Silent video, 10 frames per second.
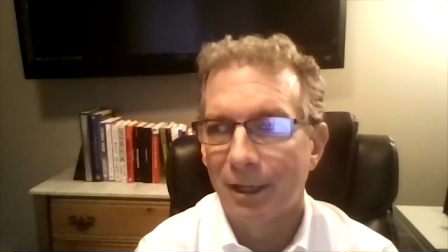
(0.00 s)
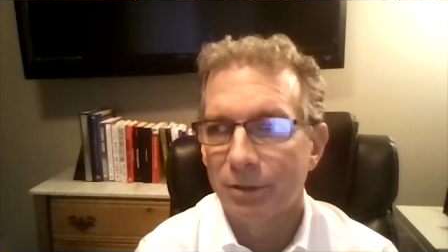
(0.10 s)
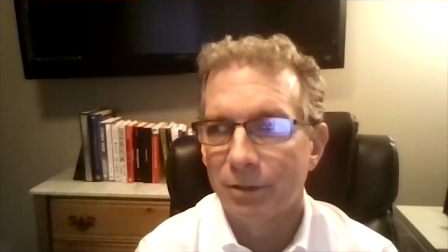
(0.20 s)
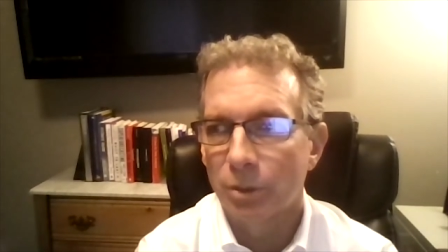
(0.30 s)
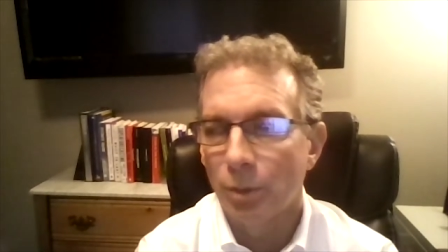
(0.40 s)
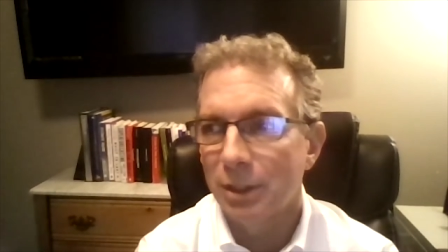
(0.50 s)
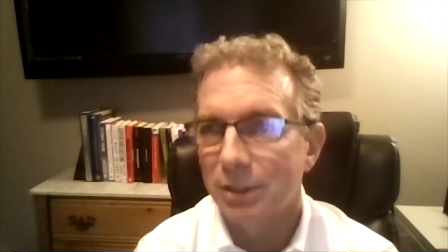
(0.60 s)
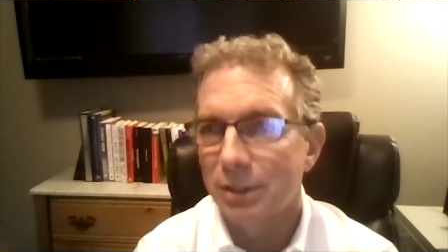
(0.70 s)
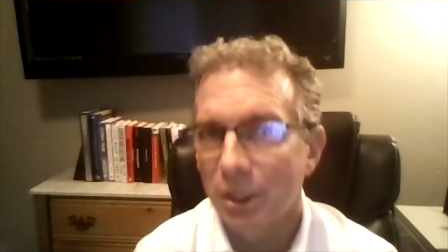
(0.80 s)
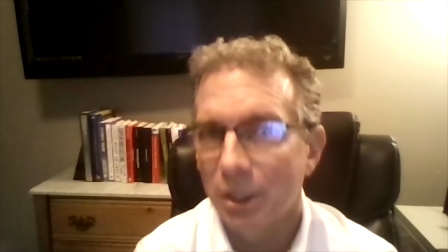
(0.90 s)
So we
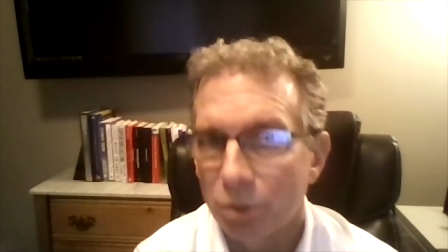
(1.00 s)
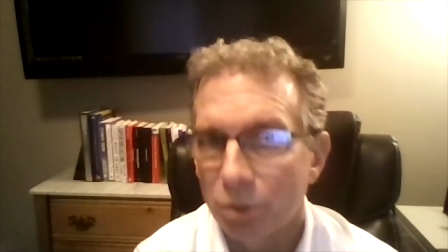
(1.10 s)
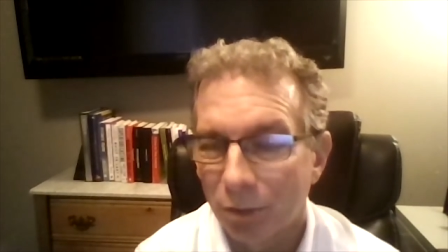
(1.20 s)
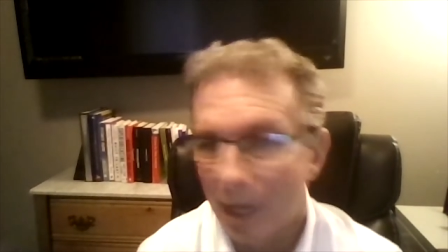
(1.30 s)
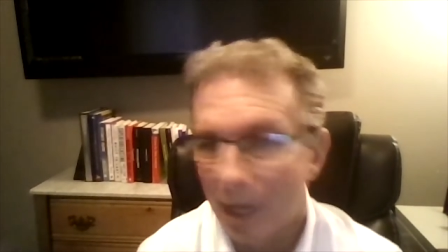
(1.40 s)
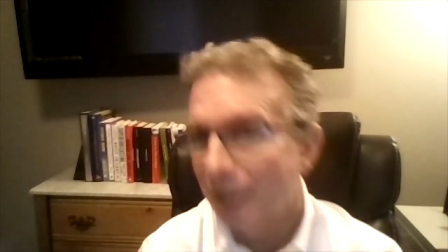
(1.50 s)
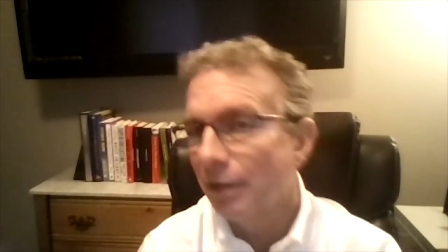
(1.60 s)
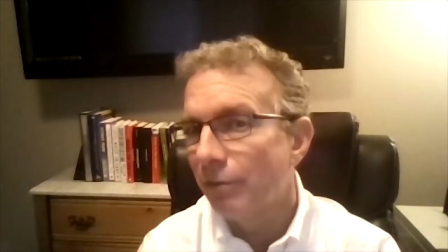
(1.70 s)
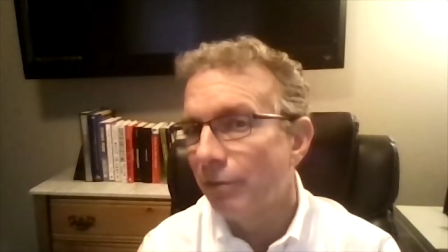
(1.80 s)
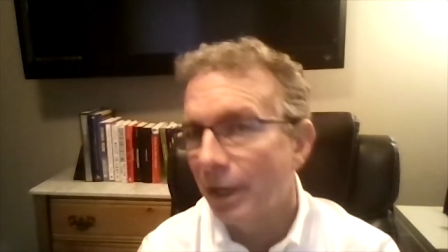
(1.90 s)
continue to guide and
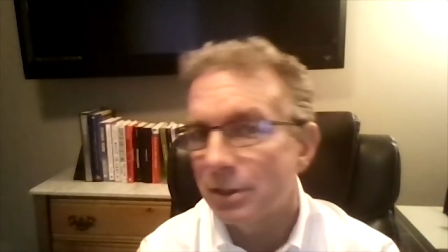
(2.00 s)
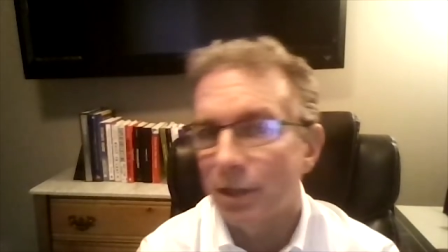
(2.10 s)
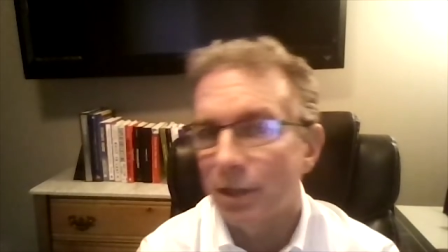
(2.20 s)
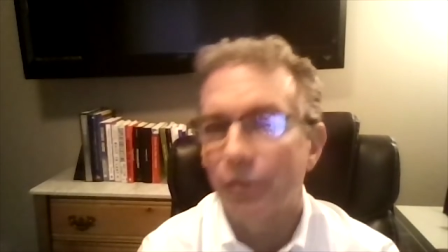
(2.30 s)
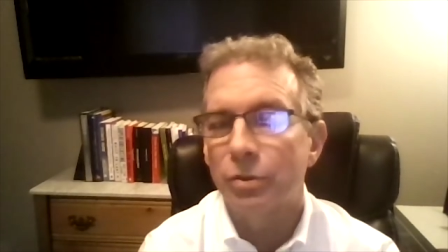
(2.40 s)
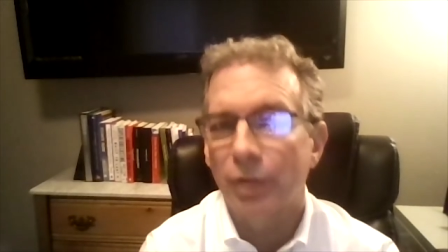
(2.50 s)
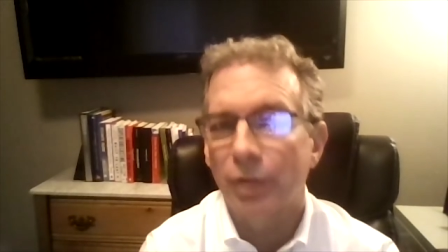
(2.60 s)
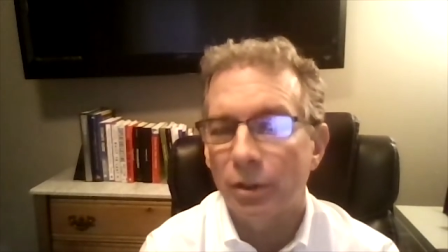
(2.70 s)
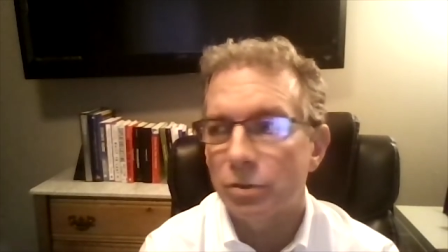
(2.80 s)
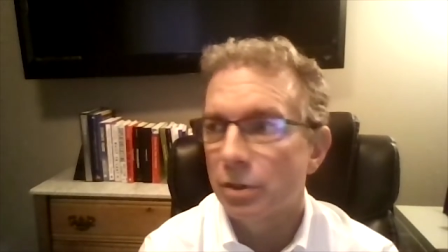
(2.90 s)
advise other
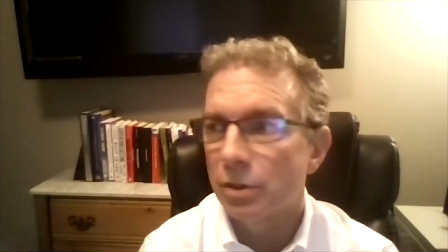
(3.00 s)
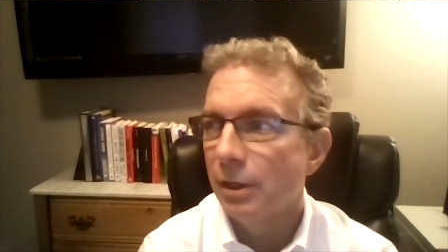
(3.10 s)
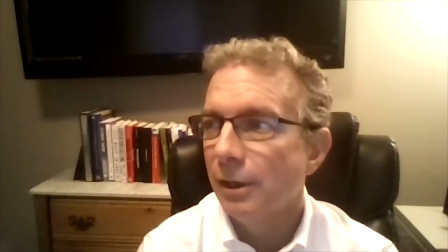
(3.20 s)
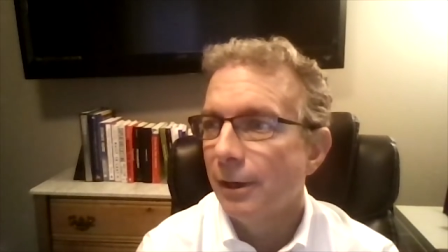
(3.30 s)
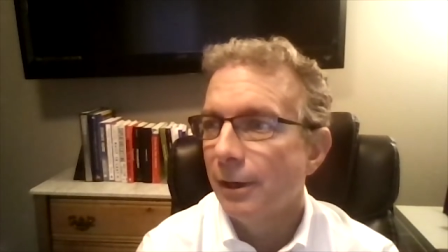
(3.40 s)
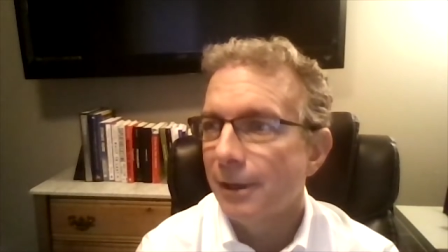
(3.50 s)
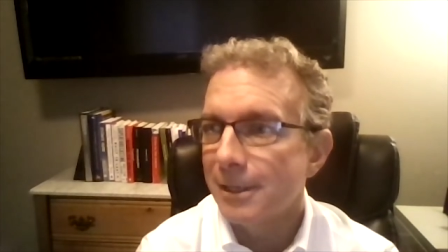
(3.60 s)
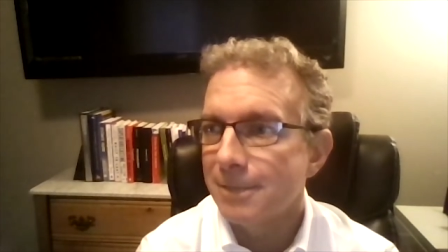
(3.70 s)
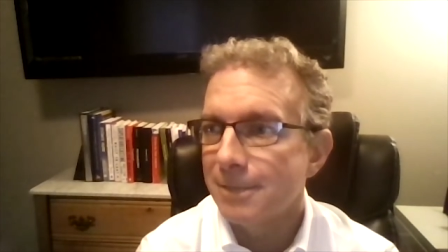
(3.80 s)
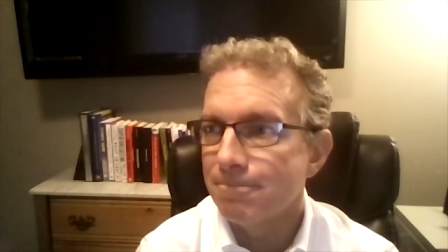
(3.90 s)
traders.
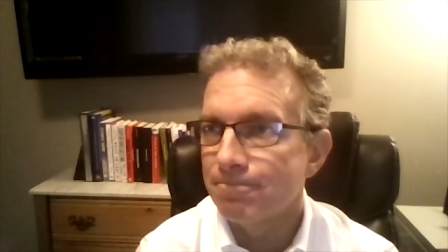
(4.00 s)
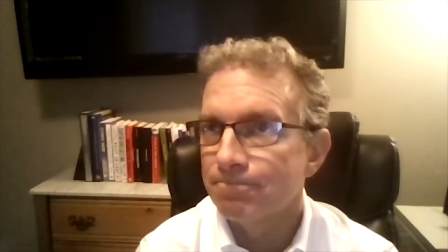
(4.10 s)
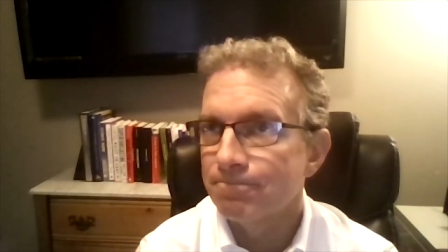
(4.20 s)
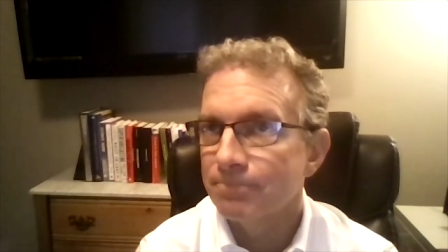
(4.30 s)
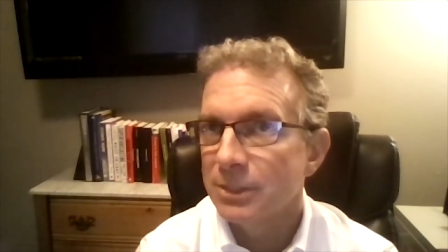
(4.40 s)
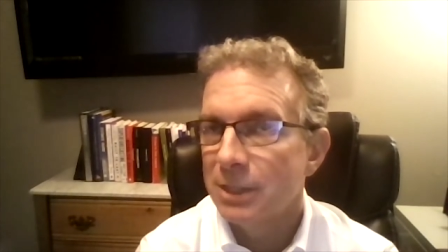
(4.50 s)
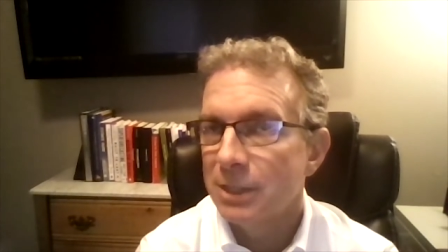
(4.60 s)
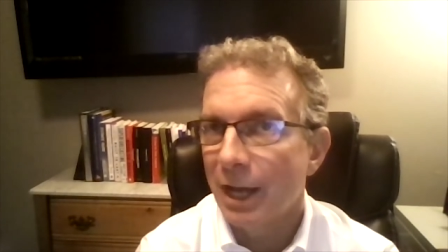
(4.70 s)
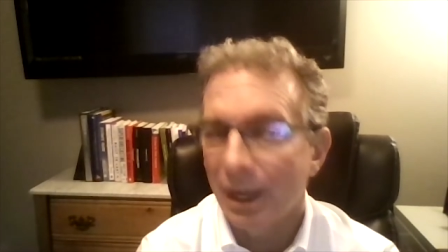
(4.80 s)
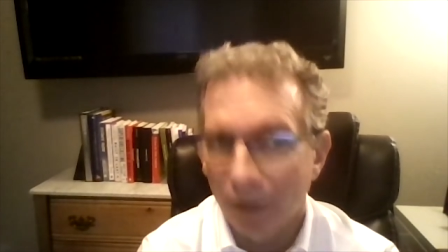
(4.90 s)

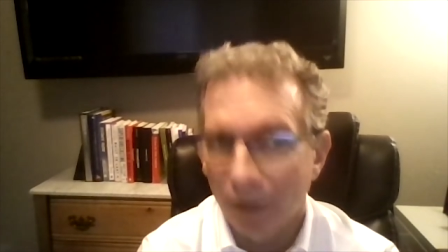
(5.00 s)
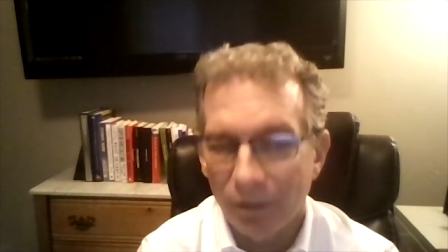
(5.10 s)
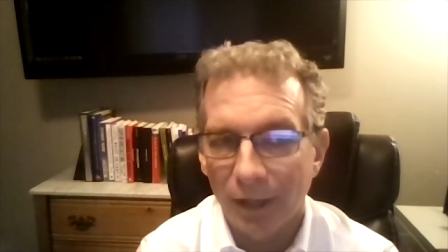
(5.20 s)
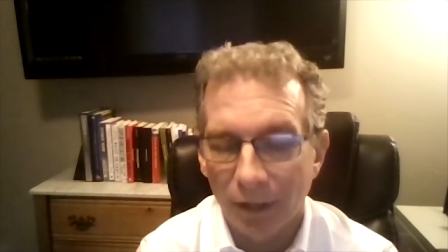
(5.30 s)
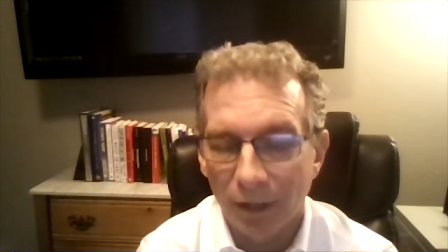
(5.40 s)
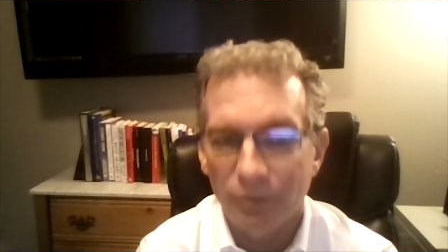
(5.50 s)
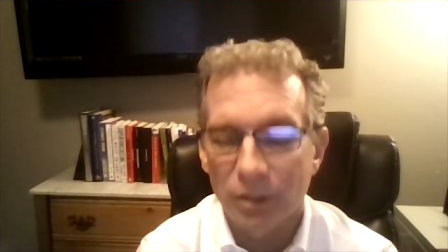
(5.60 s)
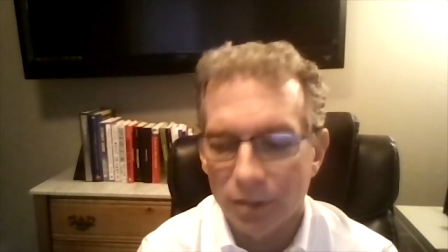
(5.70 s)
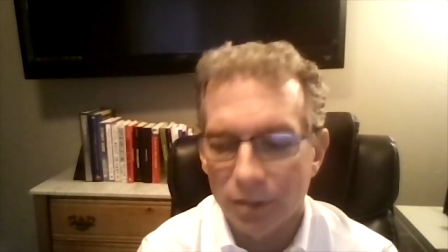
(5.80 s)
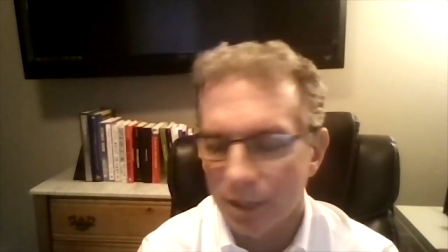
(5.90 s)
I've had enough
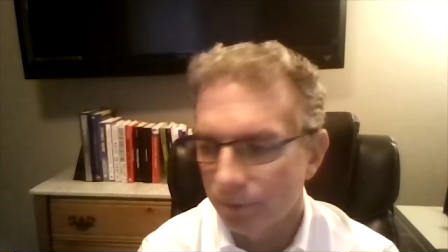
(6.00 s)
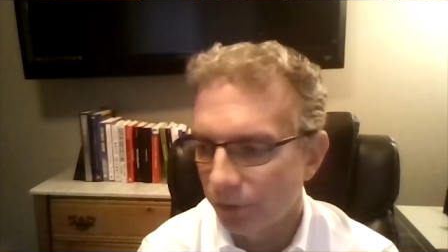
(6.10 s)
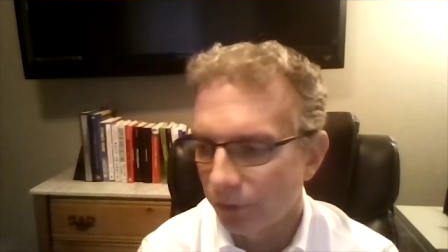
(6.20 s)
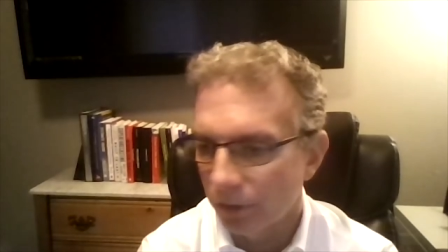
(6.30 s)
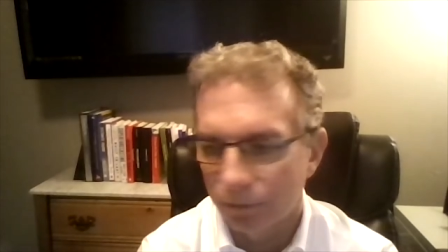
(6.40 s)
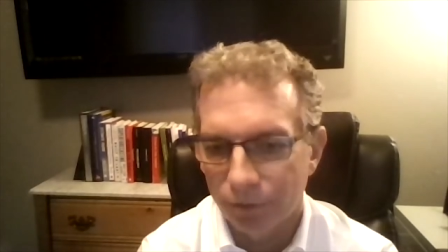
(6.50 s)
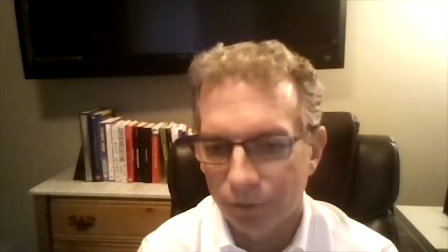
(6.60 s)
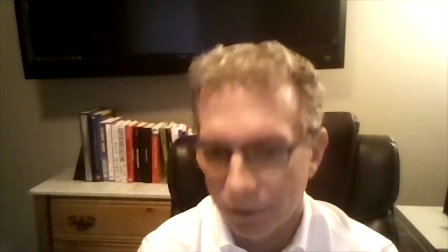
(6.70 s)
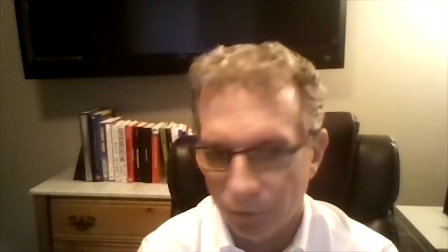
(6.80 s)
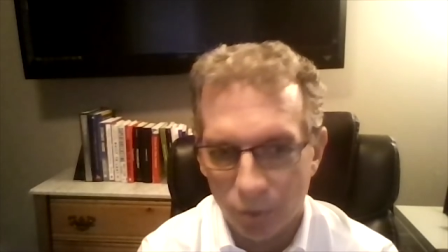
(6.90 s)
success. I'm very,
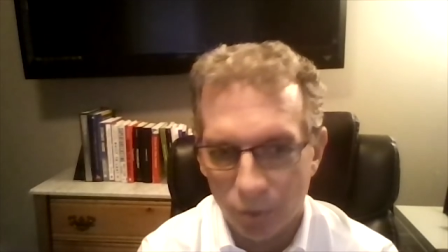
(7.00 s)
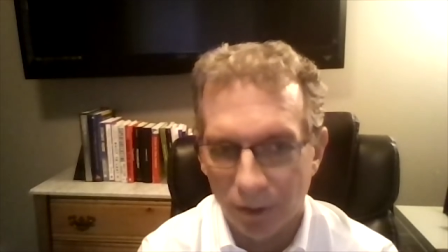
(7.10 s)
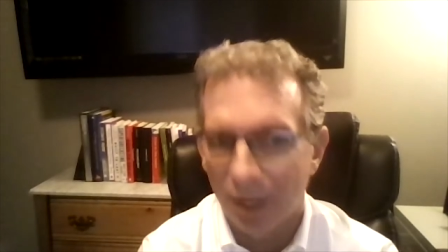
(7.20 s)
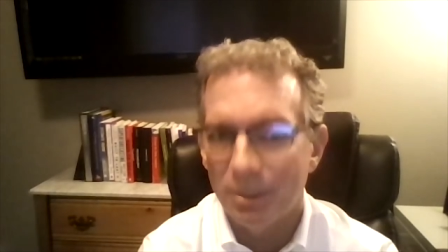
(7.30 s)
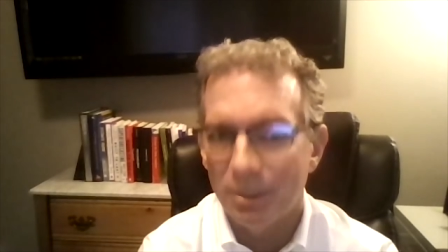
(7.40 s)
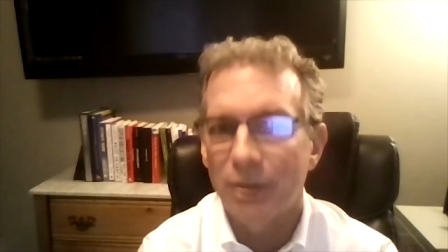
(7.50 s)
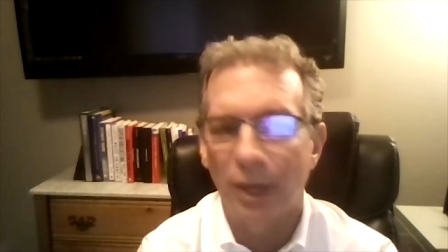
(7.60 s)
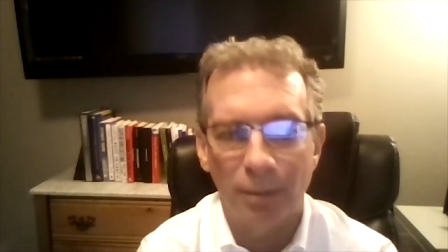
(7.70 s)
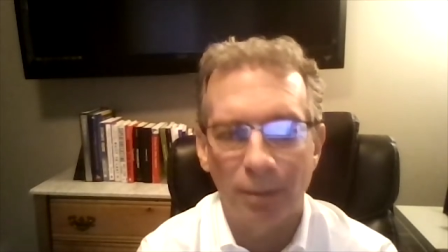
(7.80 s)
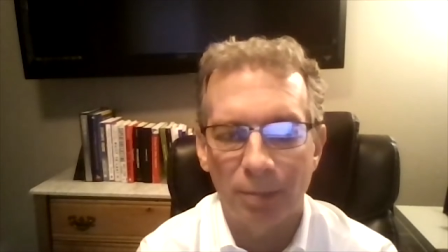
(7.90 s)
very fortunate, and I mean
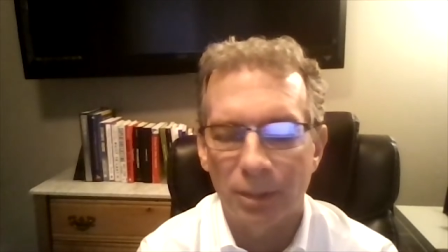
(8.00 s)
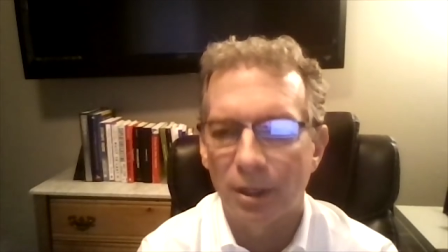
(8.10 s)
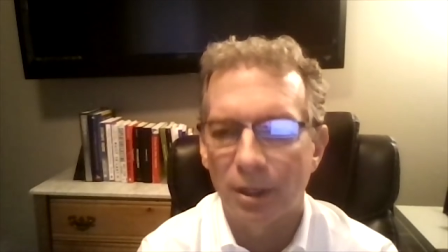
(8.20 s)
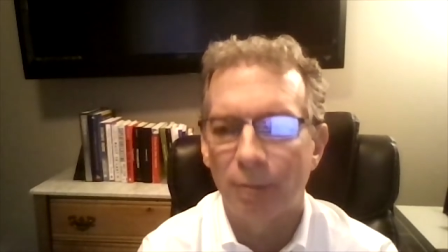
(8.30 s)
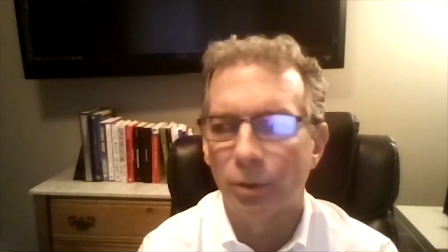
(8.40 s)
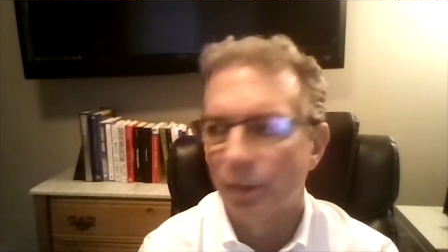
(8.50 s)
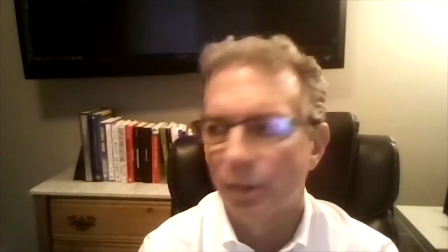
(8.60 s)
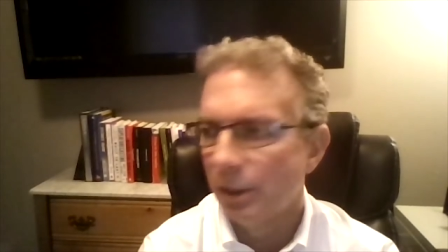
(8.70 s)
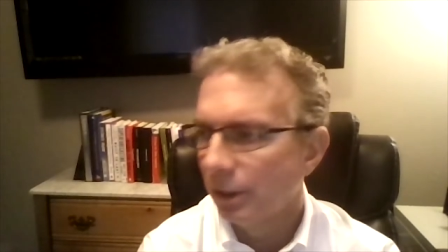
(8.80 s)
that. I'm not being humble.